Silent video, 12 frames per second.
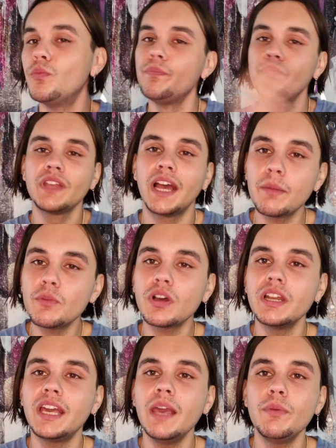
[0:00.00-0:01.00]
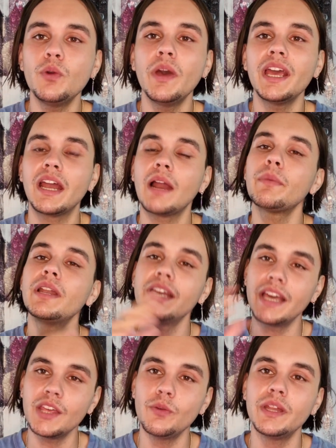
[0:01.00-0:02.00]
And I'm not going to keep you waiting. I'm going
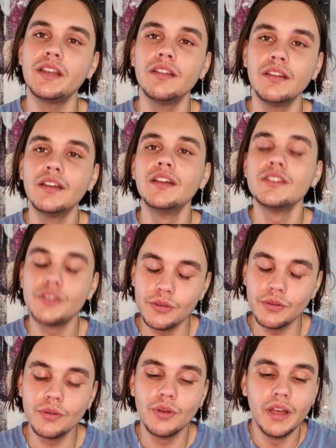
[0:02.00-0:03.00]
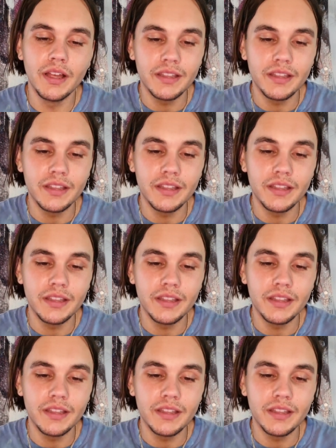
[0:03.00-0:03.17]
to get you into